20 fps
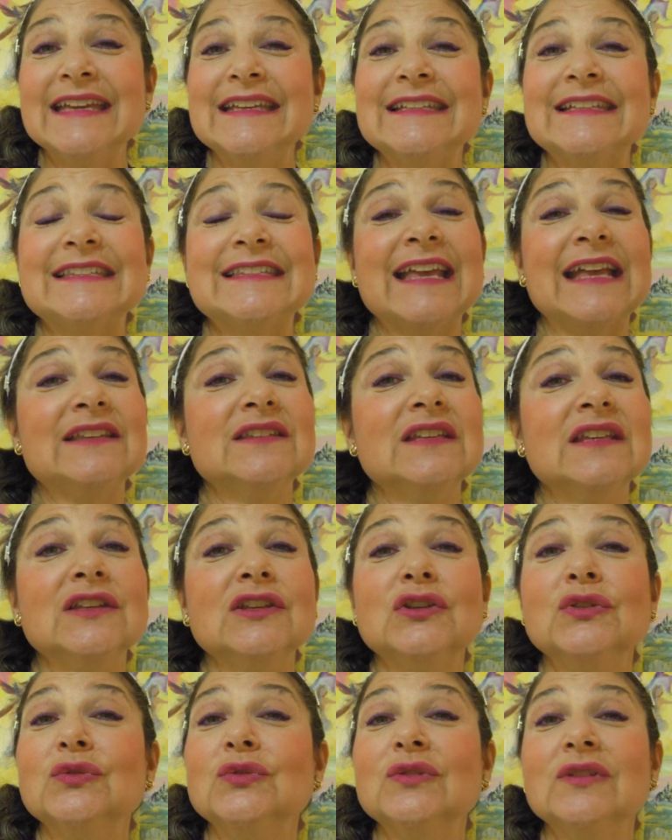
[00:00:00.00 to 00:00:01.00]

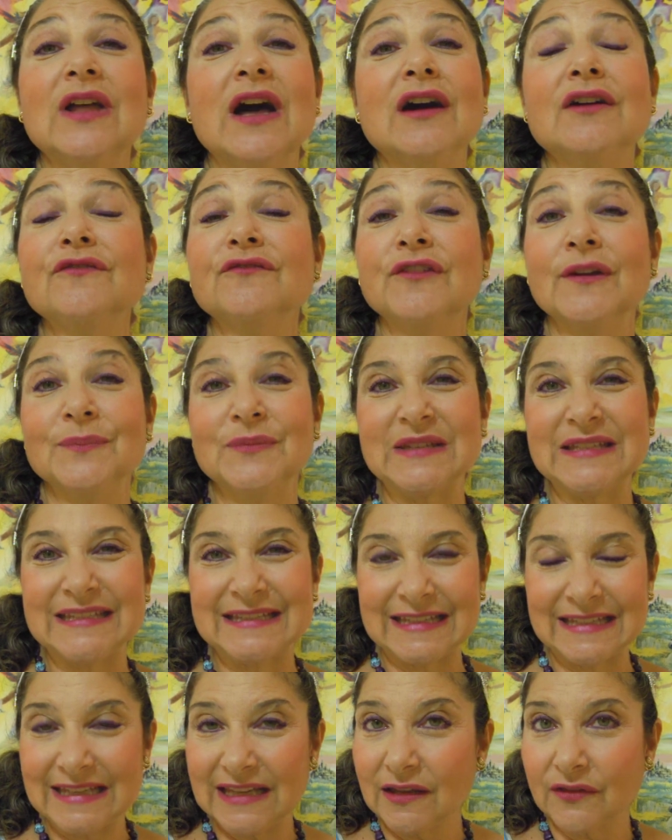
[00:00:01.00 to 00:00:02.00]
Sending you love from the
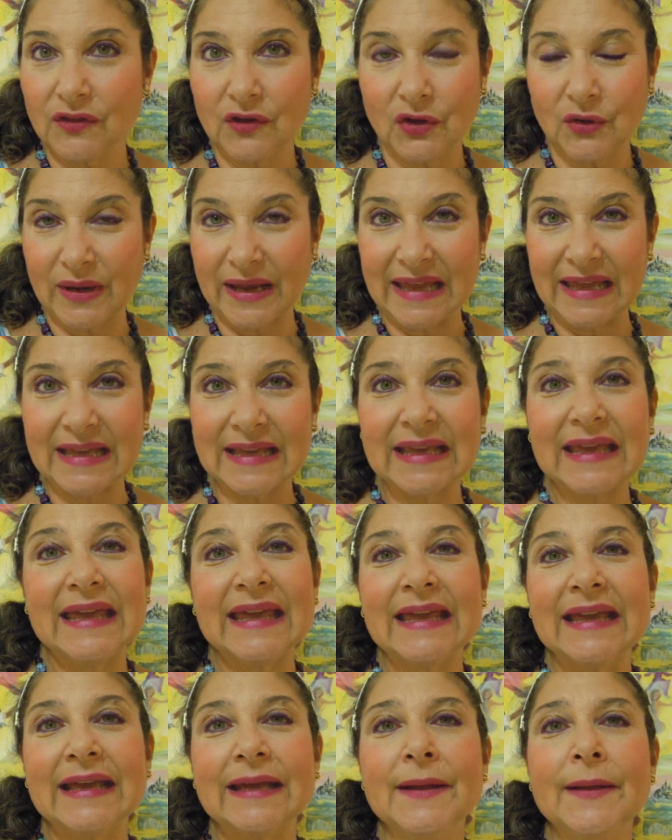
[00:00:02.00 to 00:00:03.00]
city of the great
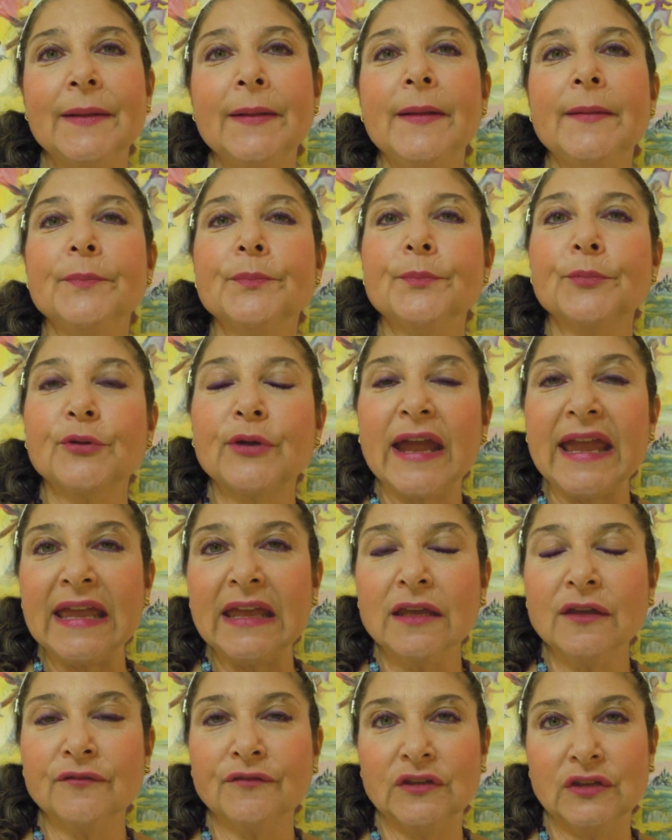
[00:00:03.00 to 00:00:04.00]
King.
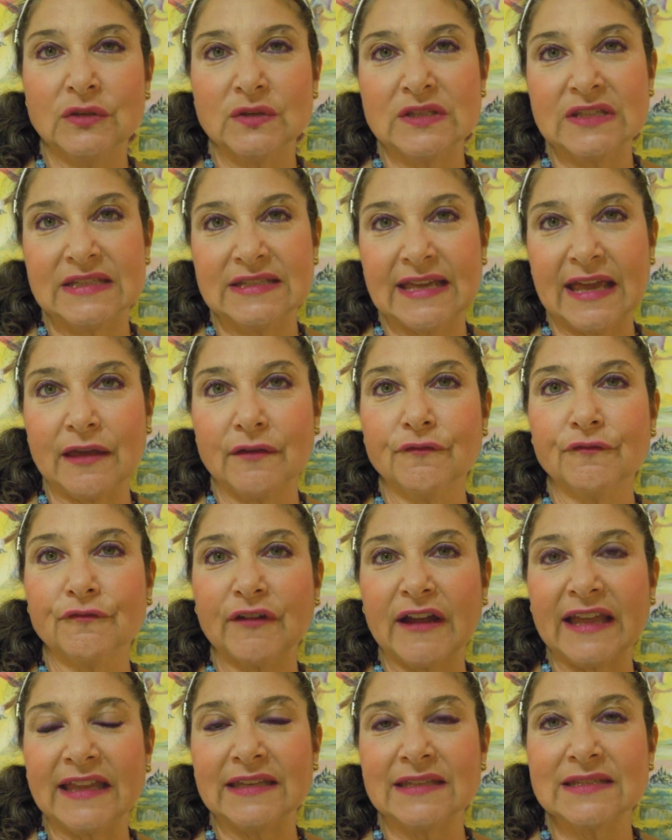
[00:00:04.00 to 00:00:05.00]
Praying for you today,
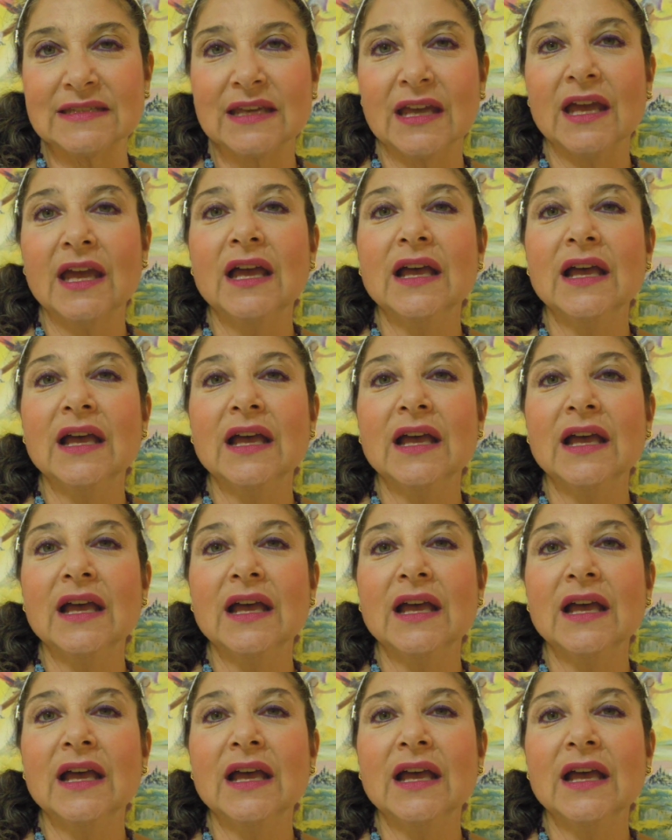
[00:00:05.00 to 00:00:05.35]
friend.